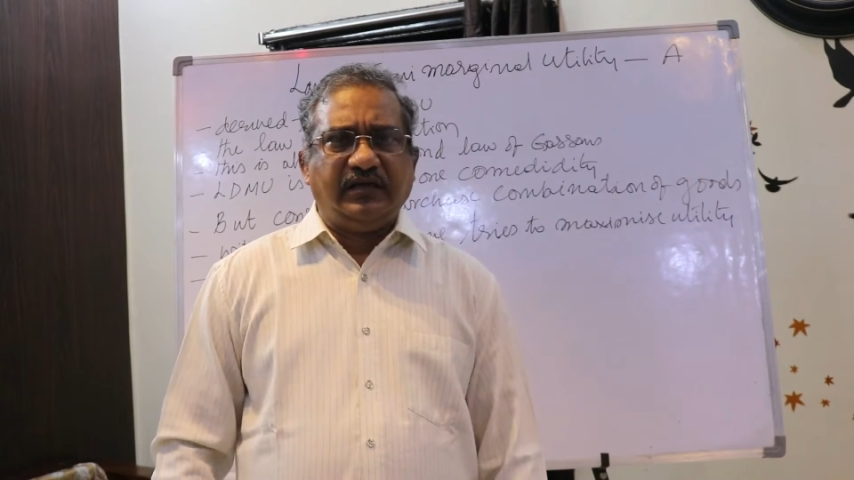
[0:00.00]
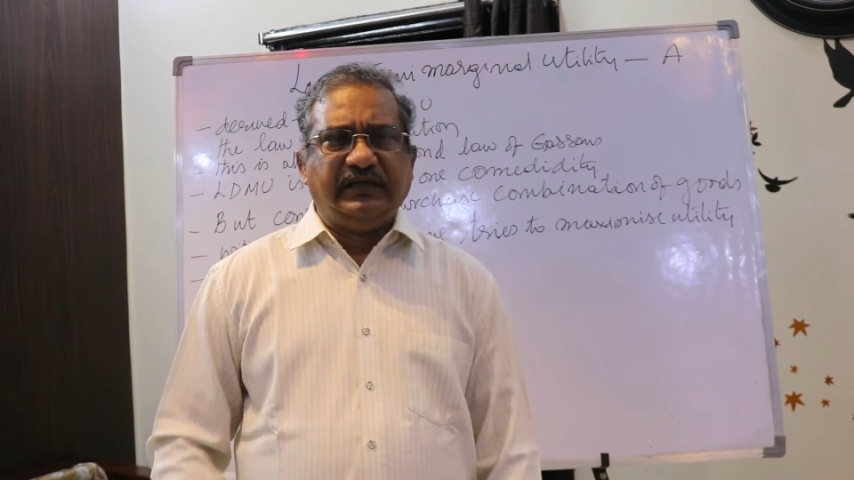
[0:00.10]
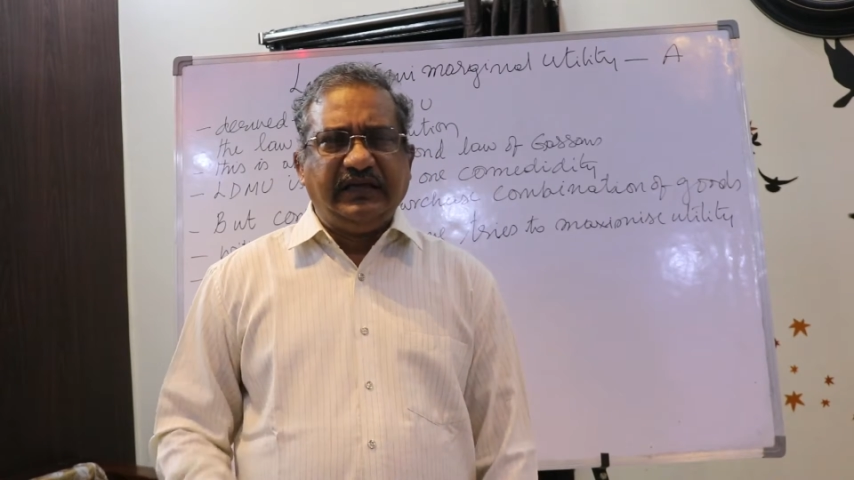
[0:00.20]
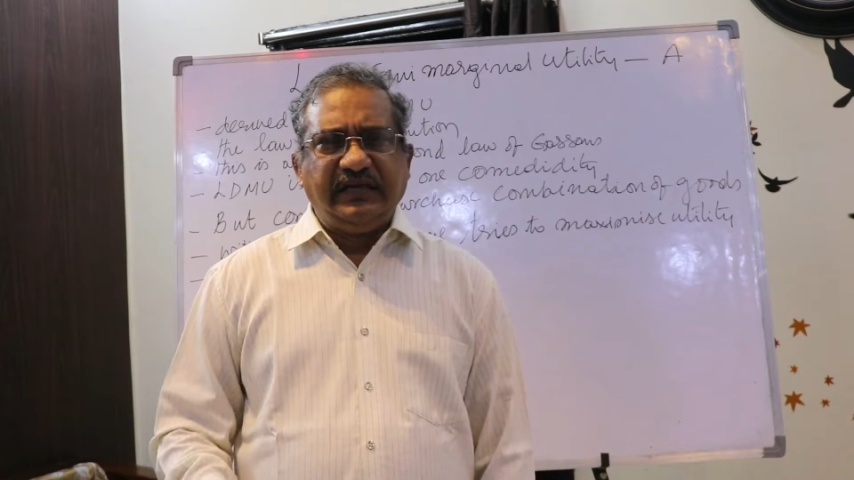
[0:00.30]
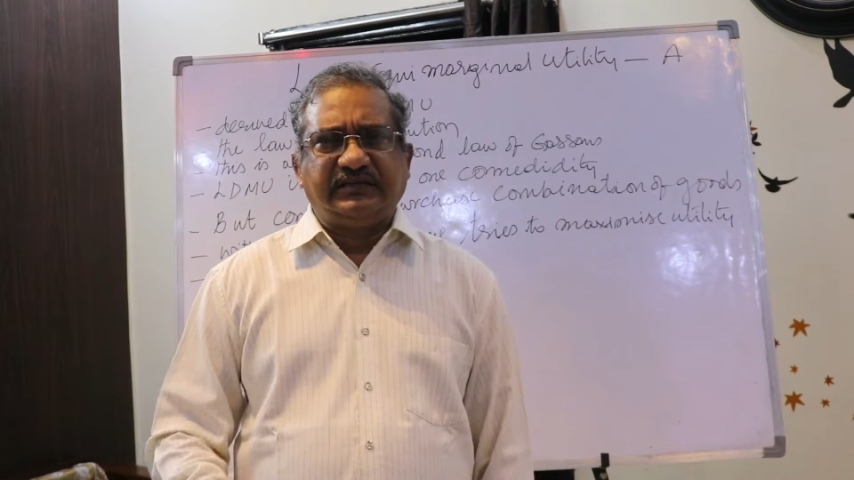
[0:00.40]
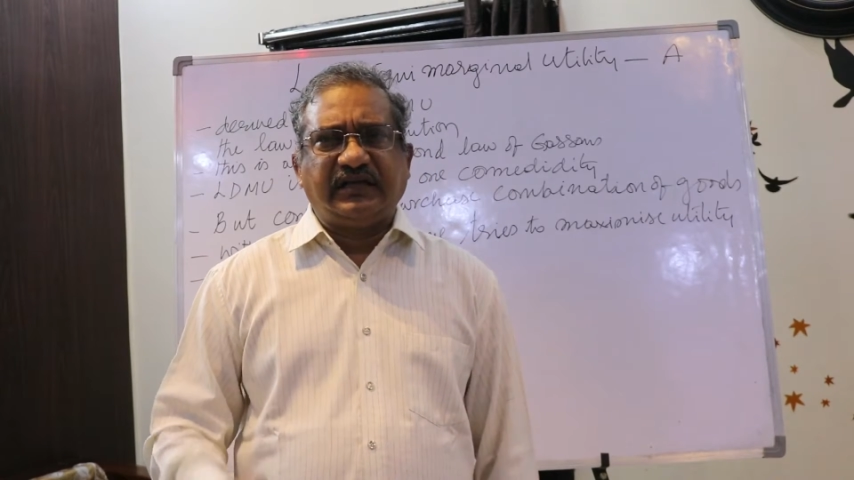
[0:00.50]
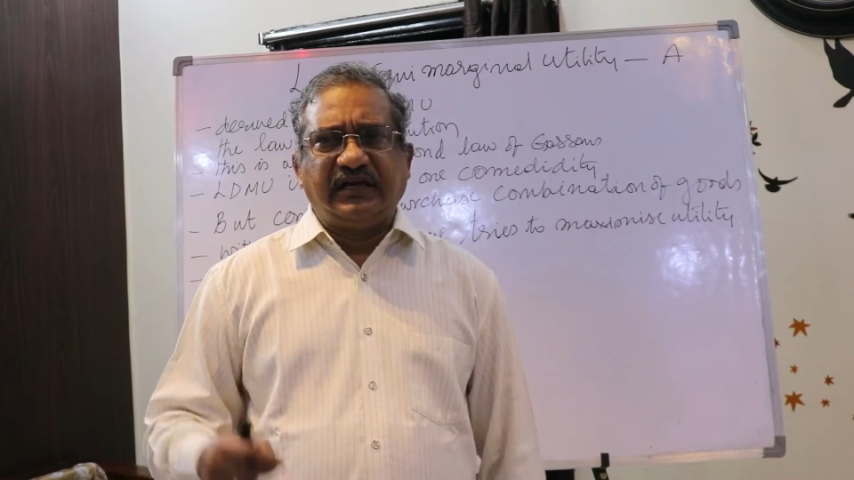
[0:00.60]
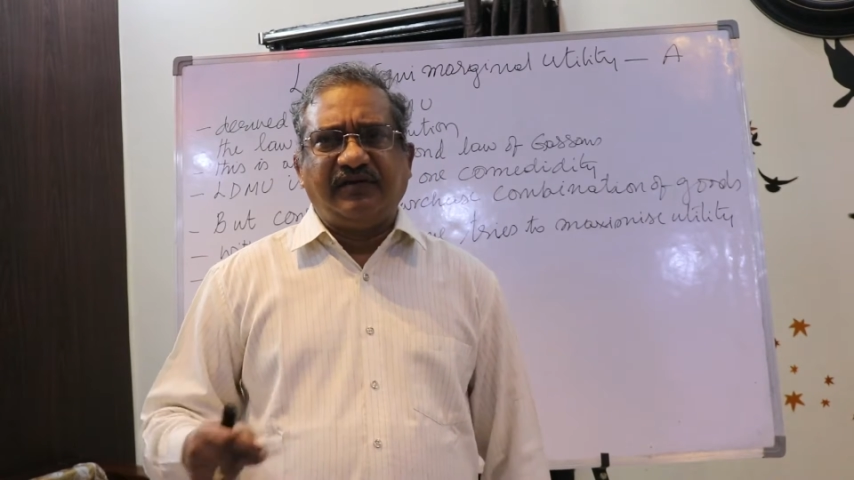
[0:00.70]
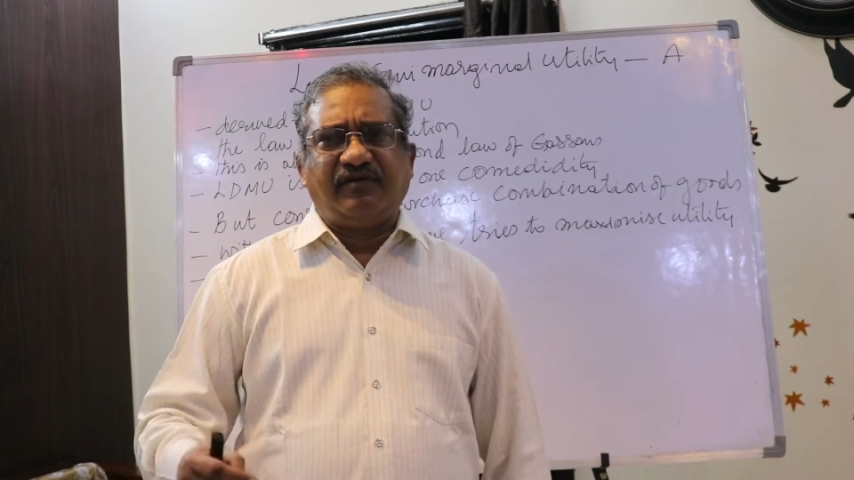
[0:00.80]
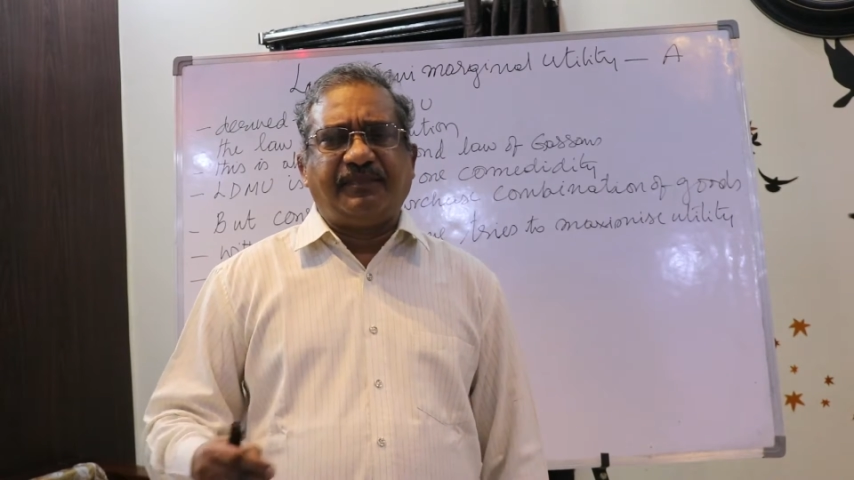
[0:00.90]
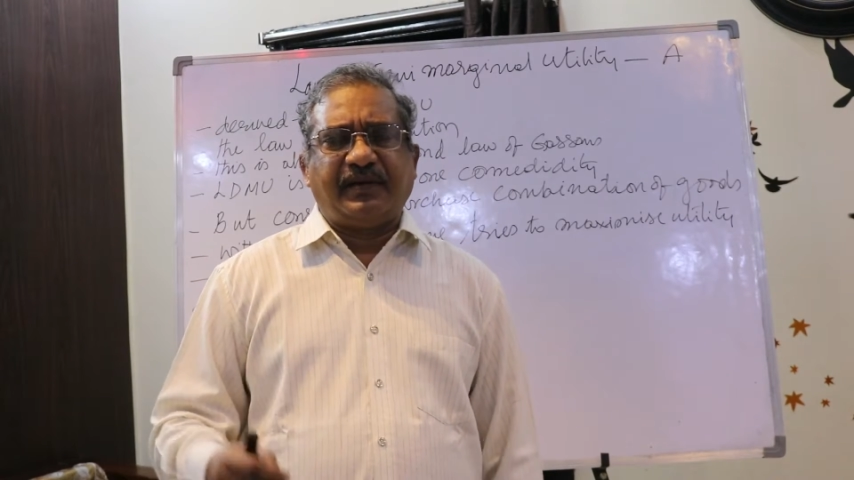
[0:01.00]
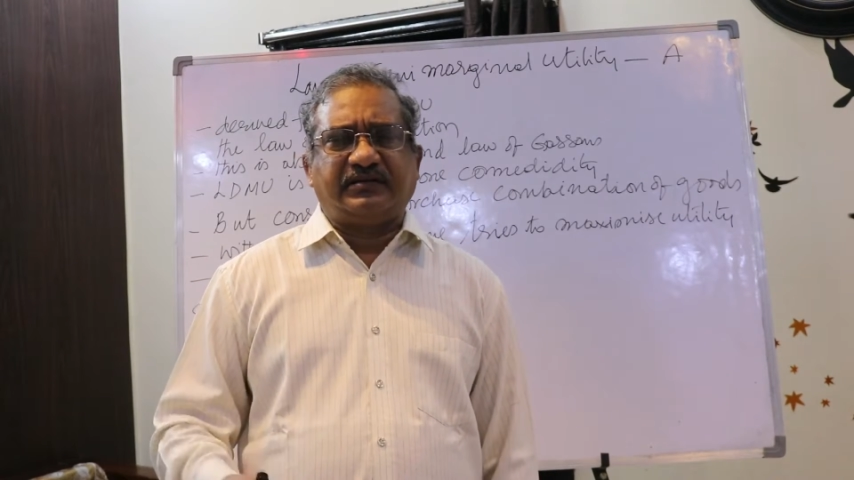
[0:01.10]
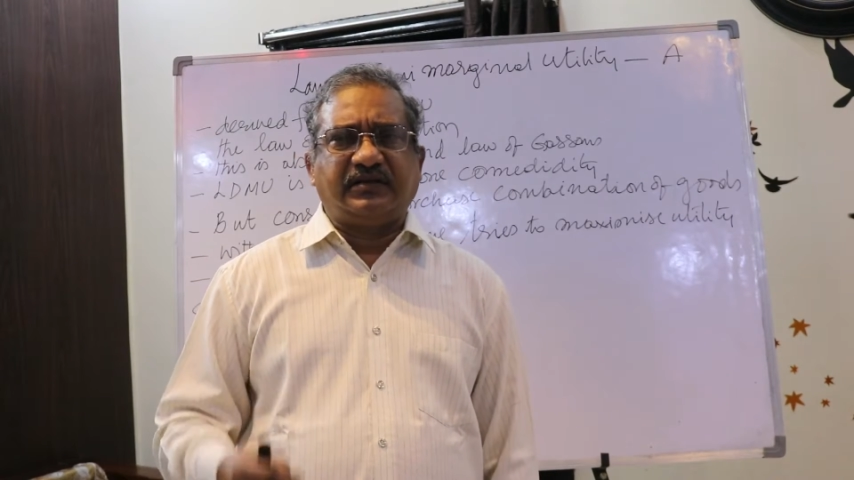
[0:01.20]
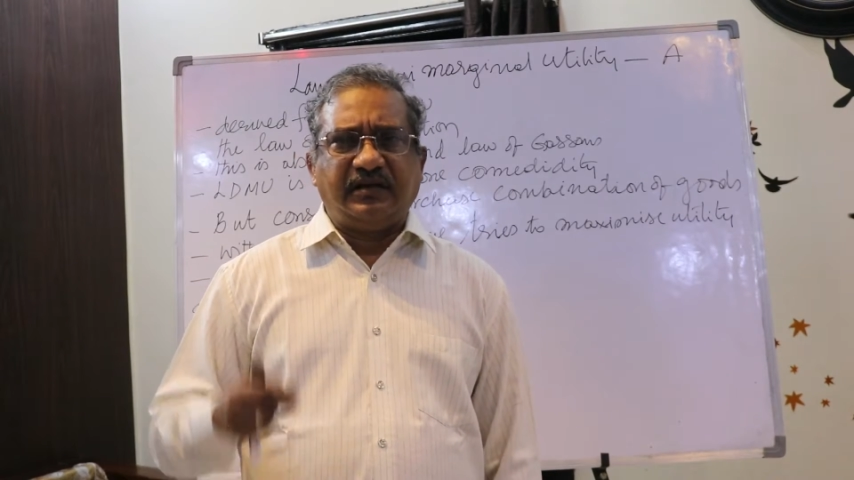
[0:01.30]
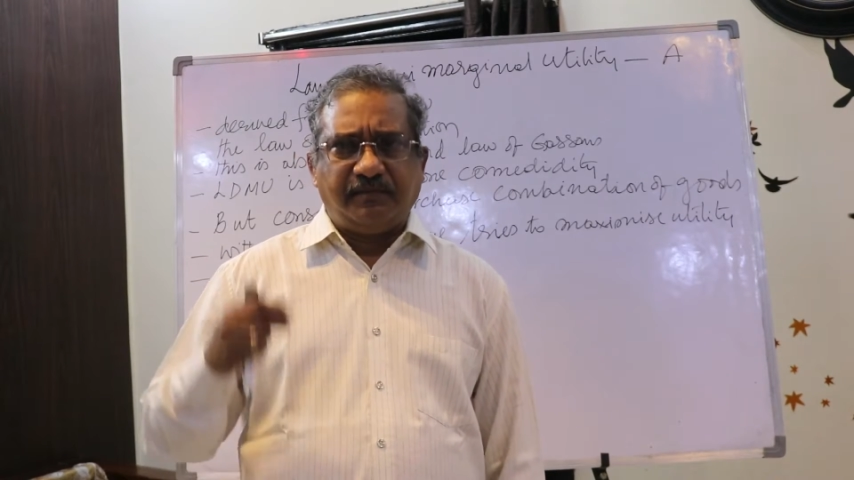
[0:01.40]
Each and every
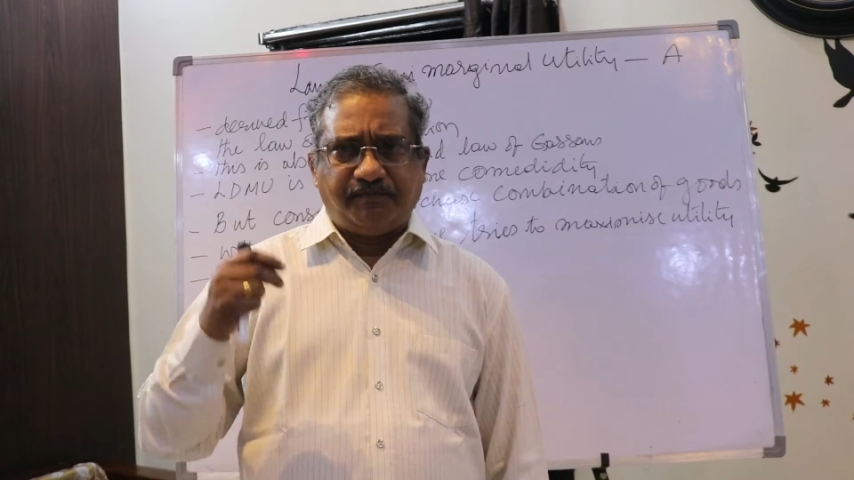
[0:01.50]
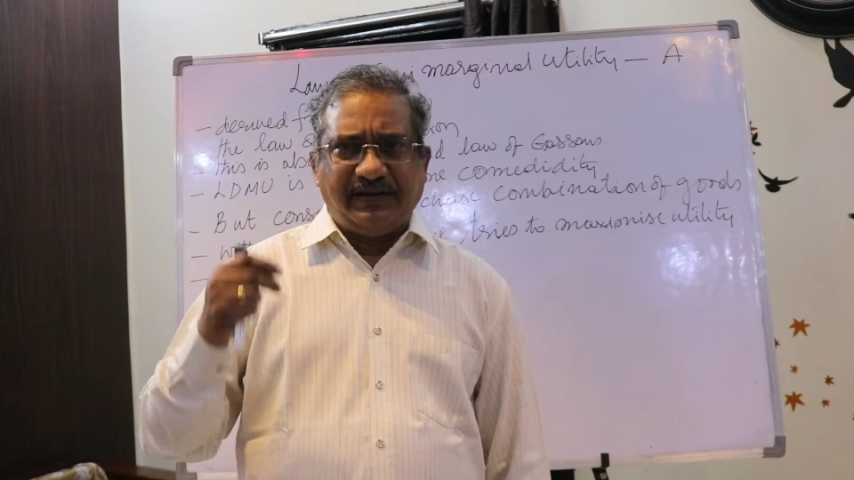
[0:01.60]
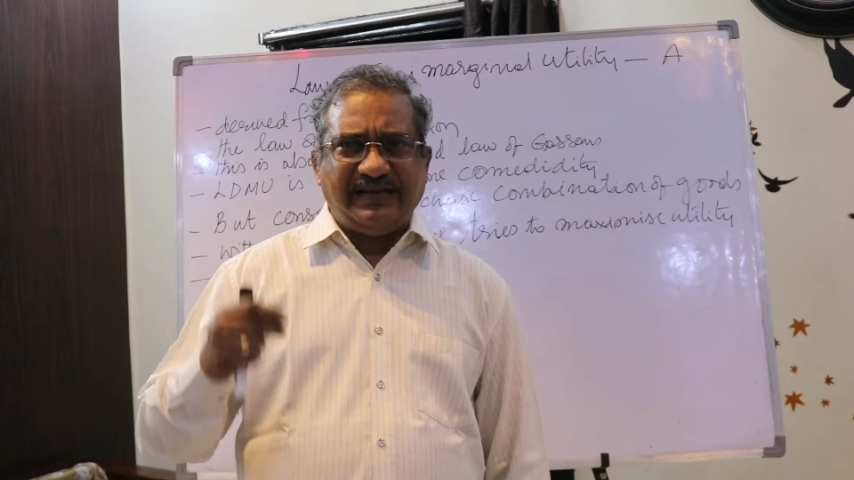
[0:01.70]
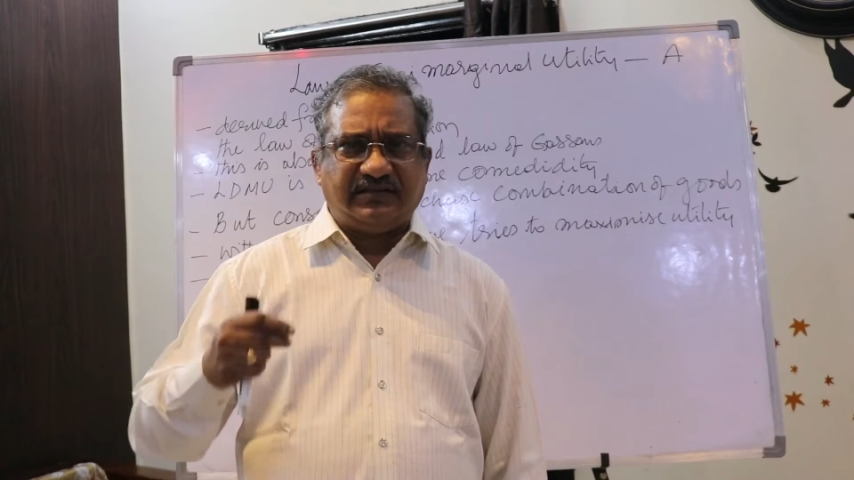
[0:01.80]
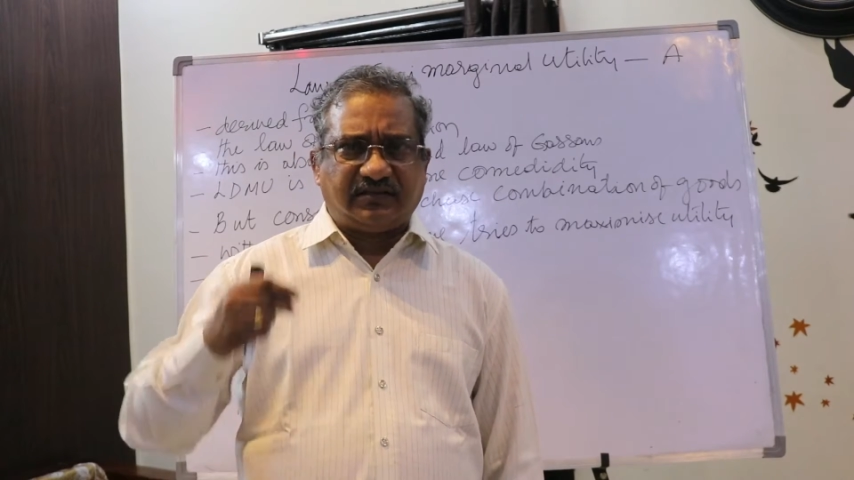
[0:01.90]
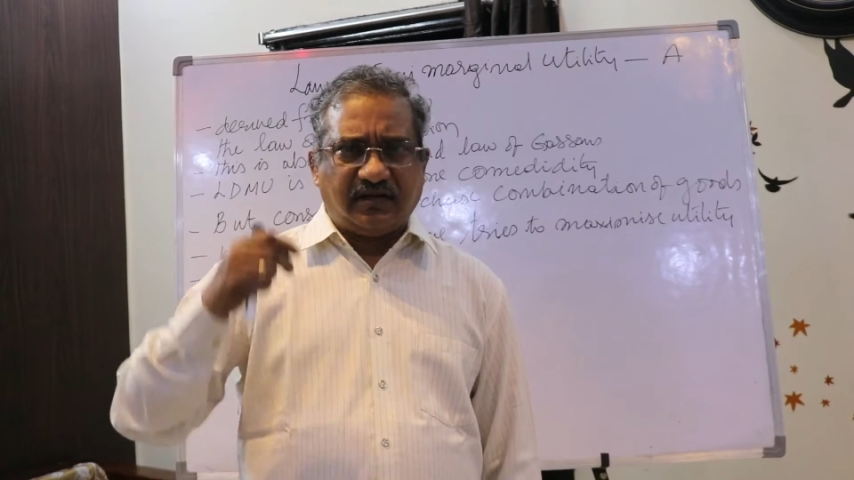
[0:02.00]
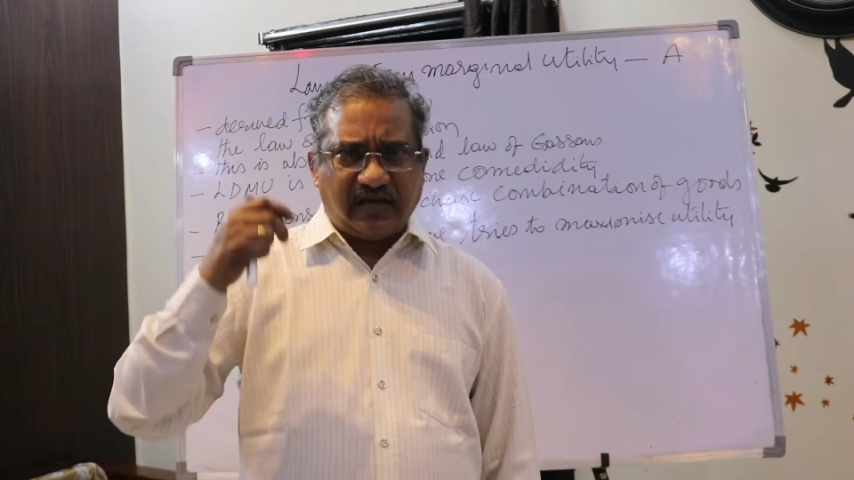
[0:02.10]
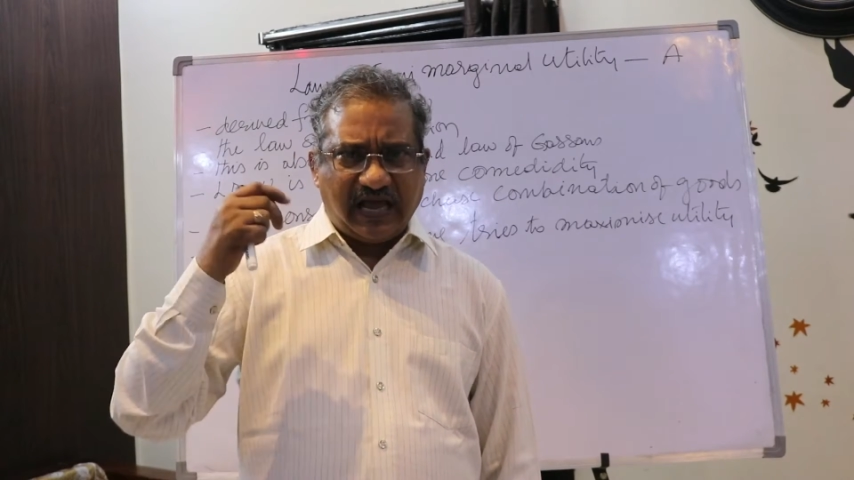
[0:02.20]
person, please,